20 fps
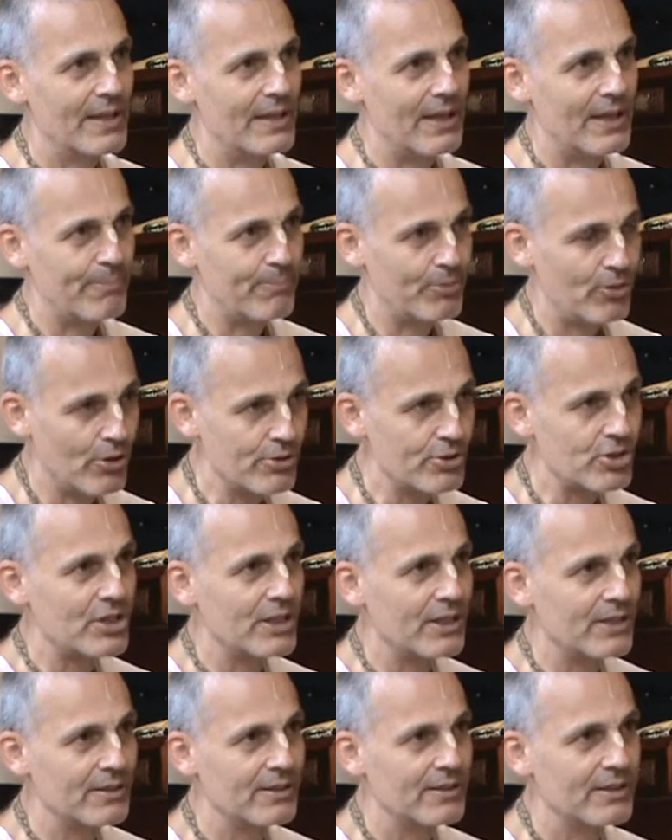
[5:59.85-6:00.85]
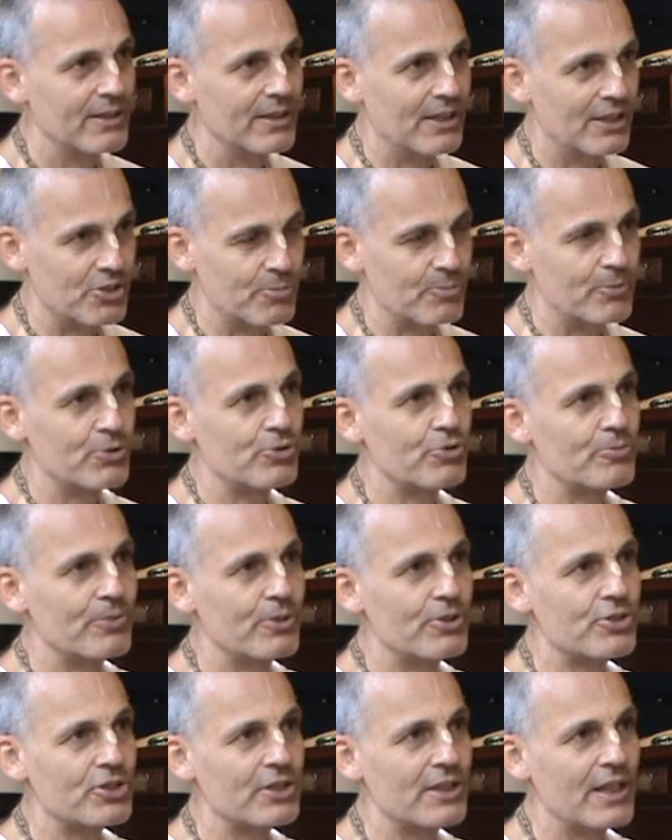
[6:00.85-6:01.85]
approaching a spiritual
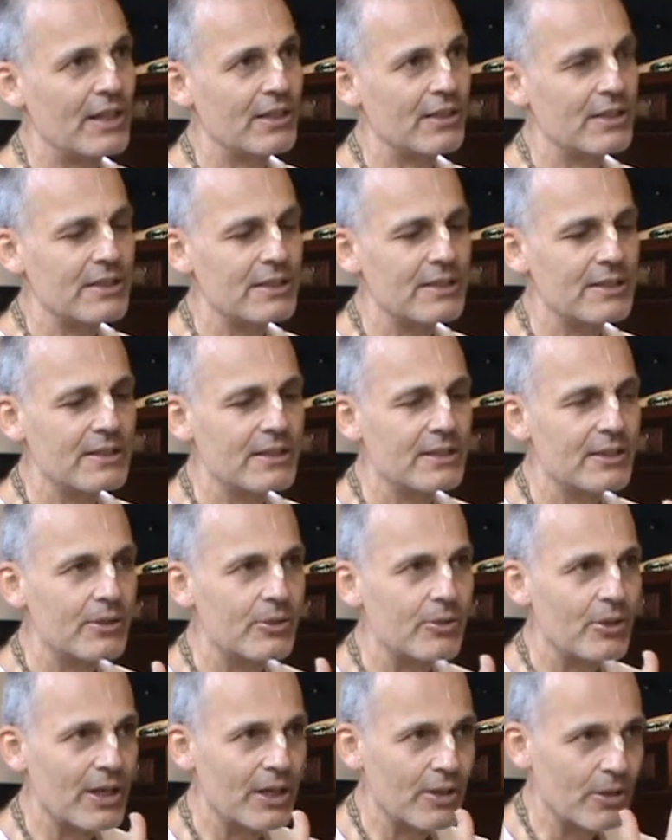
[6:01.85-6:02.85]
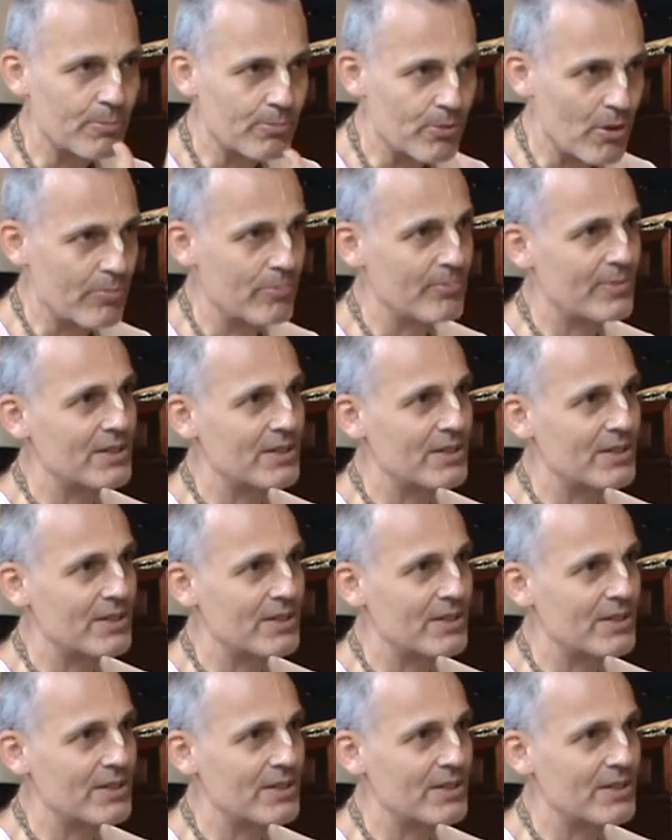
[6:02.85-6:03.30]
personality in the proper